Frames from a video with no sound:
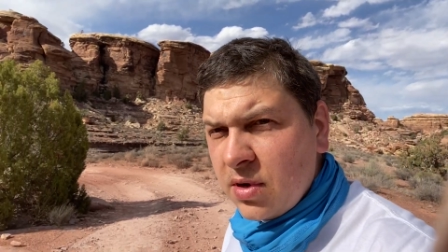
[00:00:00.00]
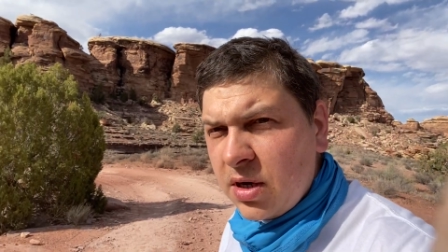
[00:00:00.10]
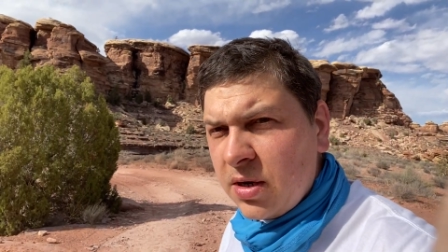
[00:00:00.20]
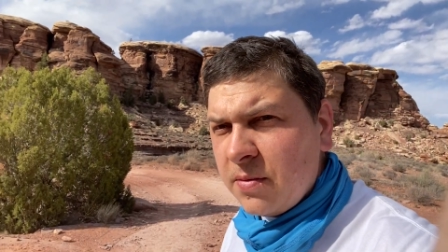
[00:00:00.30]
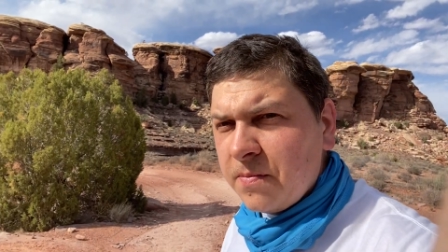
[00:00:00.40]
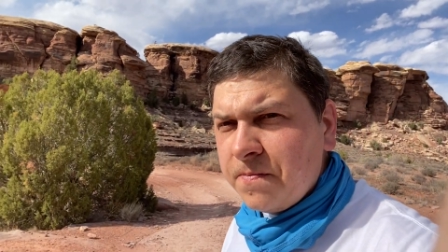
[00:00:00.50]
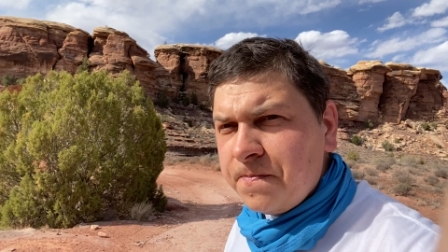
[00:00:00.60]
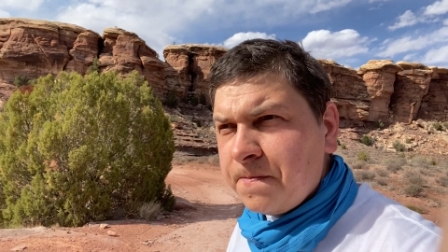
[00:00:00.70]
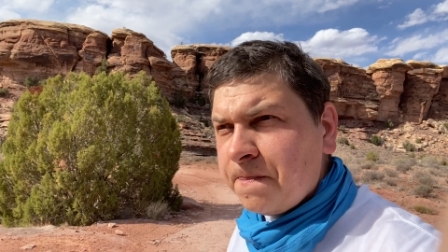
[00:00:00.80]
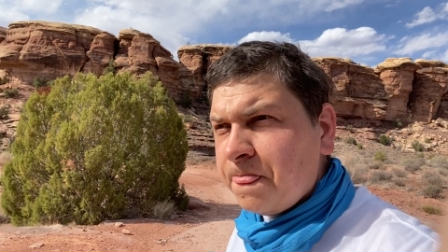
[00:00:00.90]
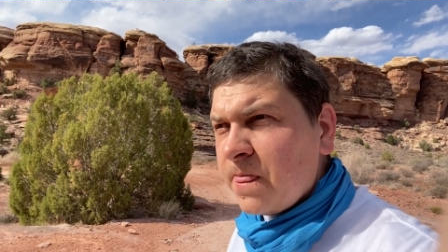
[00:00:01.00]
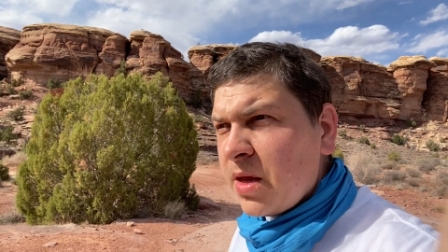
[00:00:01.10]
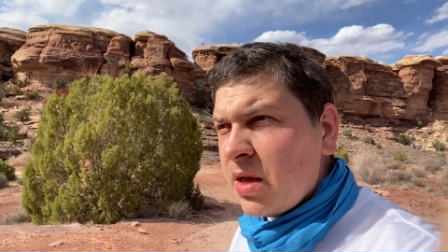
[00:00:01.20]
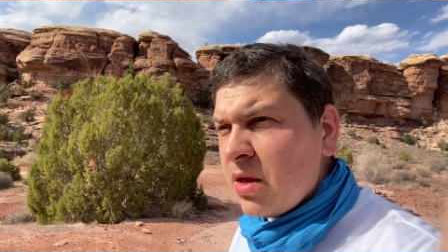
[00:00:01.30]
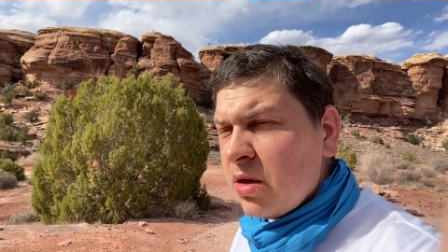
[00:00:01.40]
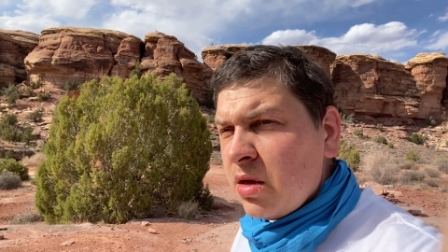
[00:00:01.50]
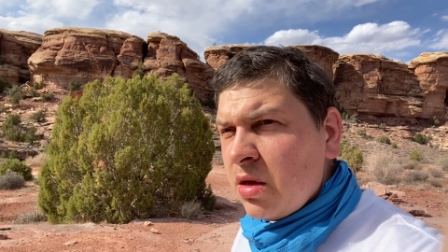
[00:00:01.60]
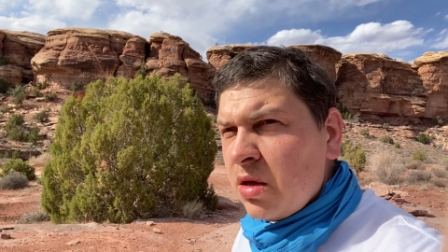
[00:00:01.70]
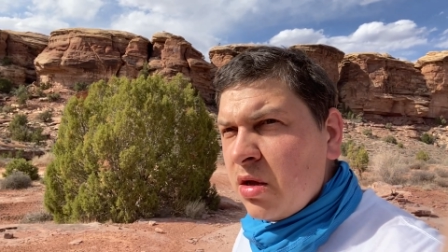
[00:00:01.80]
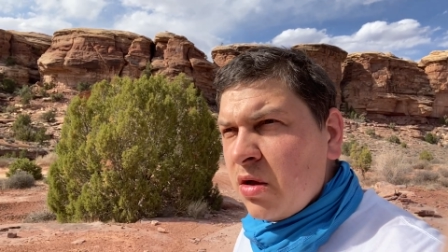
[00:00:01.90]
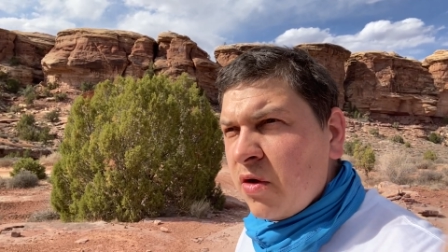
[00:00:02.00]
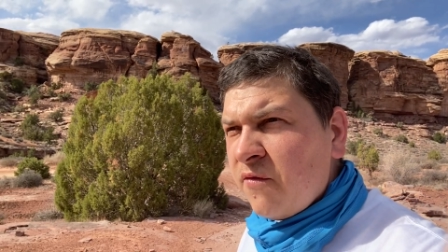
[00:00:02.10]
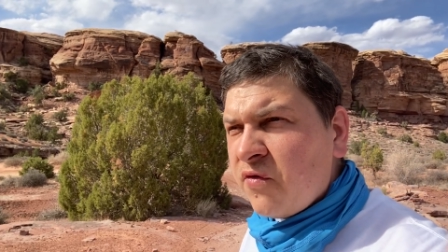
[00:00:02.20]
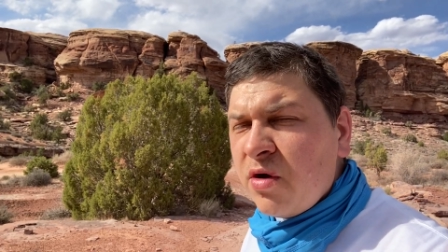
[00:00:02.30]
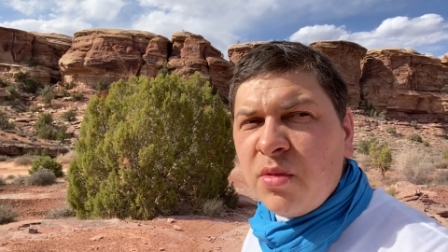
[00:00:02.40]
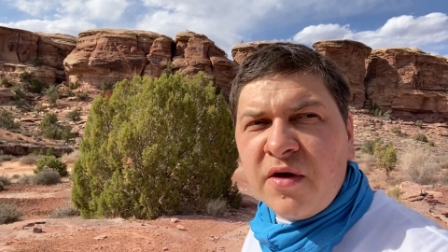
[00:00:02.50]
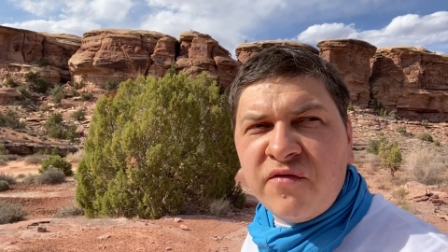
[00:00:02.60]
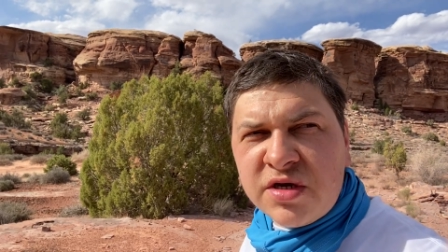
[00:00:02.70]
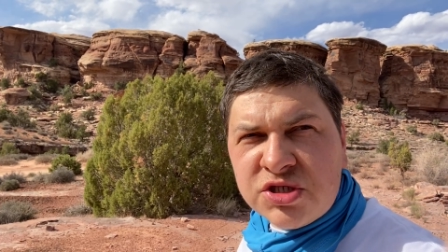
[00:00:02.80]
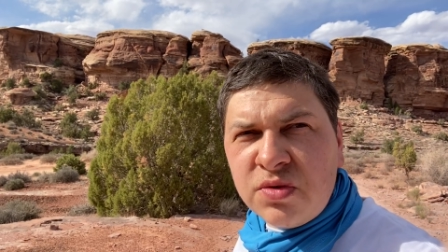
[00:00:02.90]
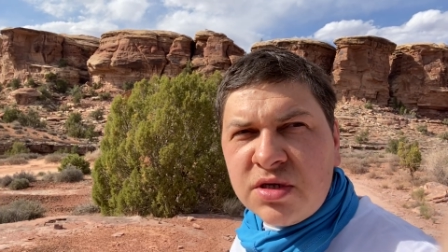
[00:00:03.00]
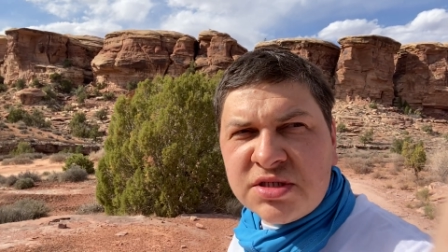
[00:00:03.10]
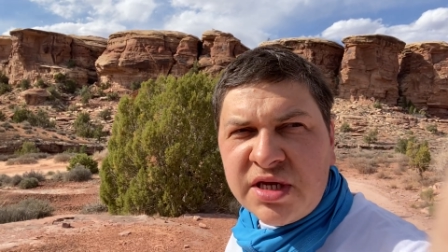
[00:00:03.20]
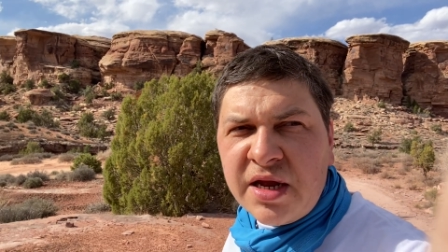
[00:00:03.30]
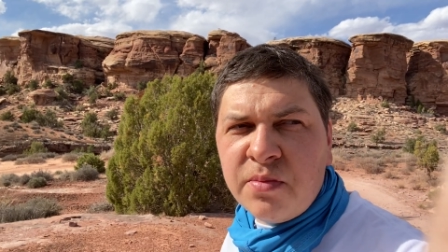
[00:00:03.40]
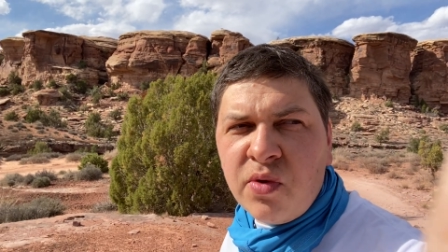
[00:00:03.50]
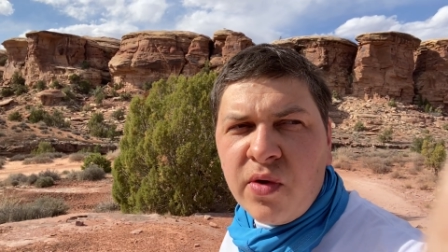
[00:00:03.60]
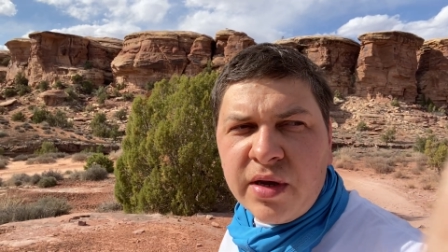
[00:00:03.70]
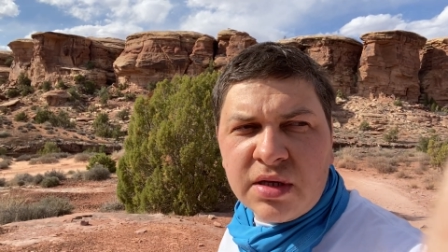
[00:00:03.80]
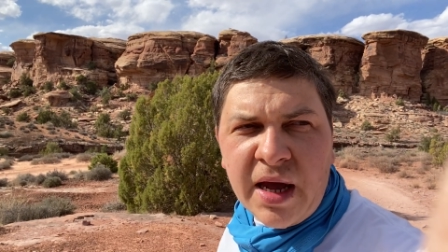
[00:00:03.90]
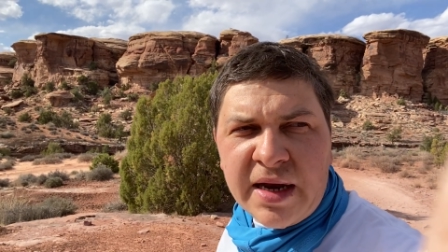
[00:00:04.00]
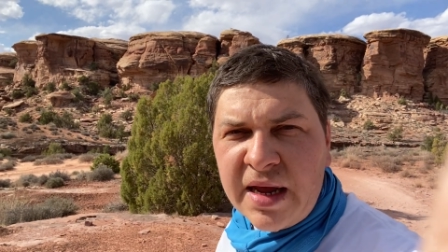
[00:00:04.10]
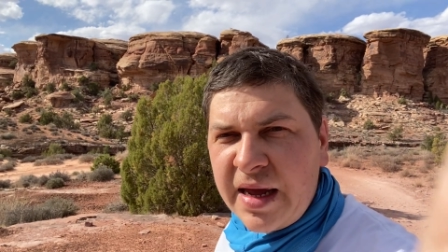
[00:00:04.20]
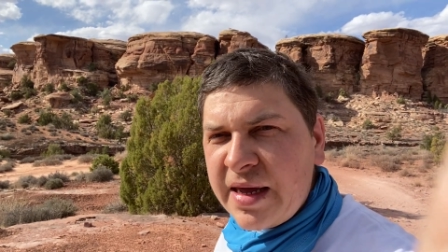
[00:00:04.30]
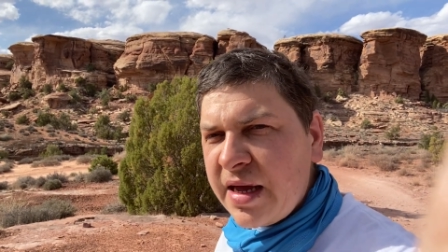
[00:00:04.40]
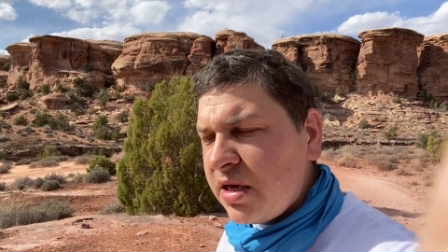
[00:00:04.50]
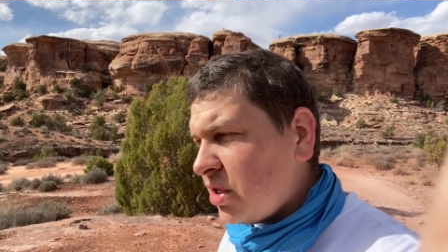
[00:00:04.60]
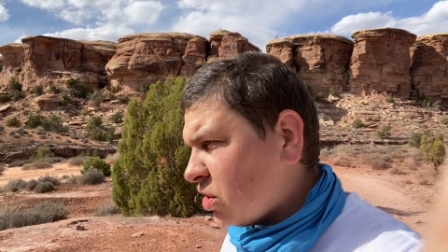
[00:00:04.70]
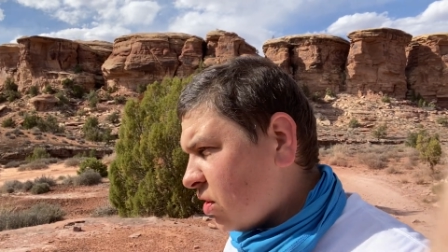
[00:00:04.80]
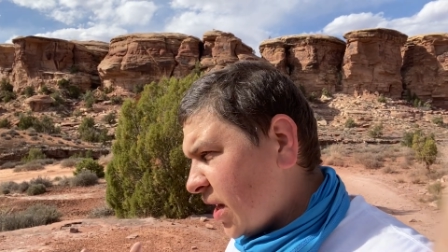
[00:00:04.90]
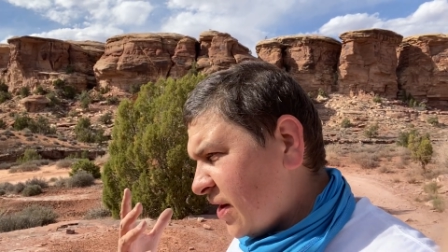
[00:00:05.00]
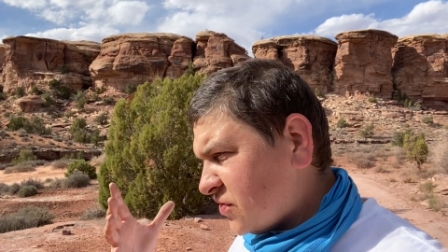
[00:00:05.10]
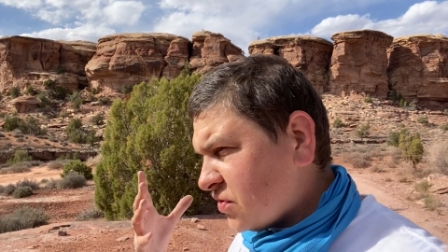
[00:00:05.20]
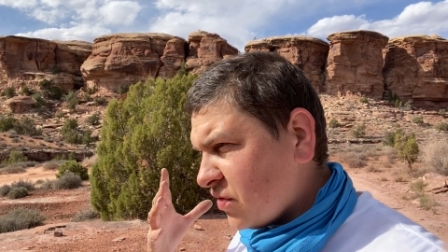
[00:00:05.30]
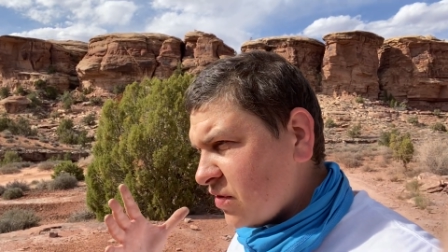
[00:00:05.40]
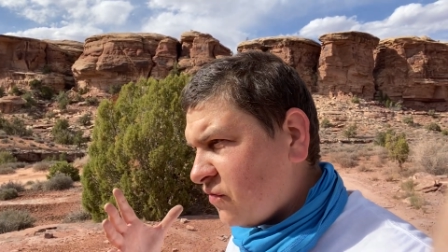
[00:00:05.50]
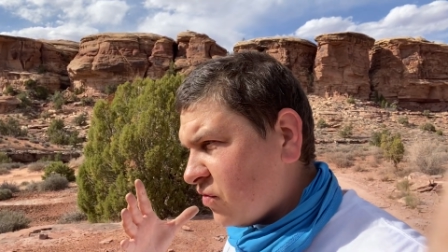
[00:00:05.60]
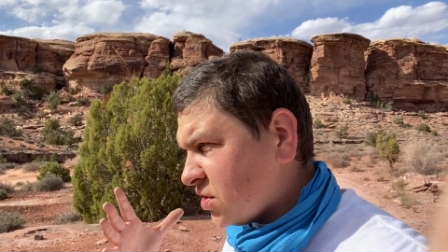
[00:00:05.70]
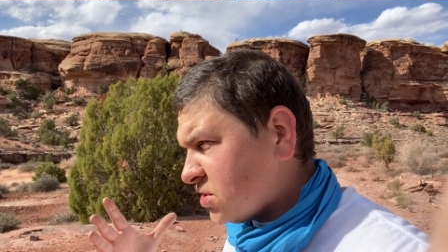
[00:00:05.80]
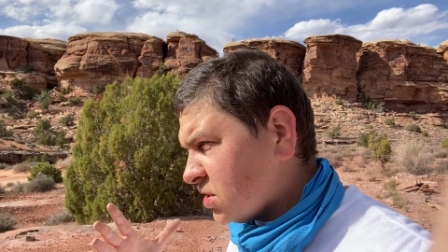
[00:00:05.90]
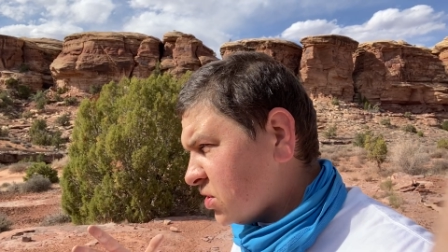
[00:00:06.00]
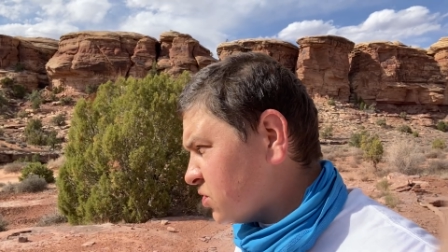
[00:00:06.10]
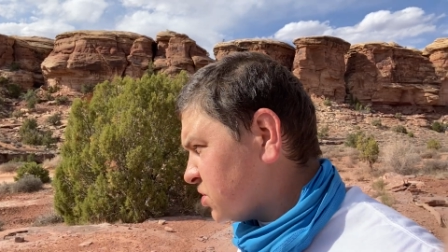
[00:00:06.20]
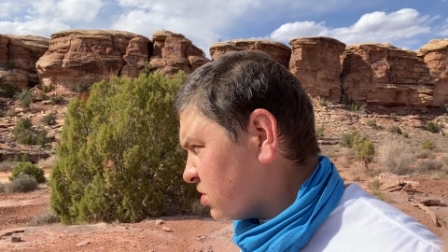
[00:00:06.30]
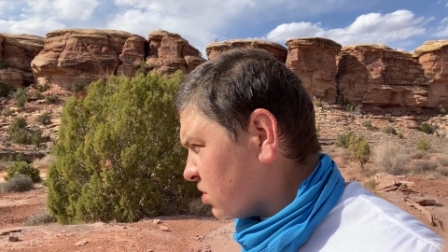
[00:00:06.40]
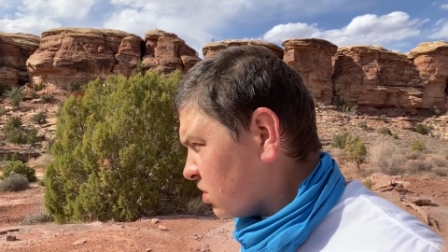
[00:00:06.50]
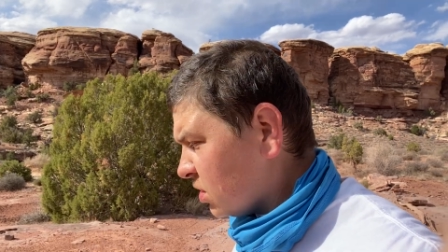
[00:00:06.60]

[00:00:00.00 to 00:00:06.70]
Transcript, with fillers: um, from a visual standpoint, and again, you know, I have to reinforce the notion.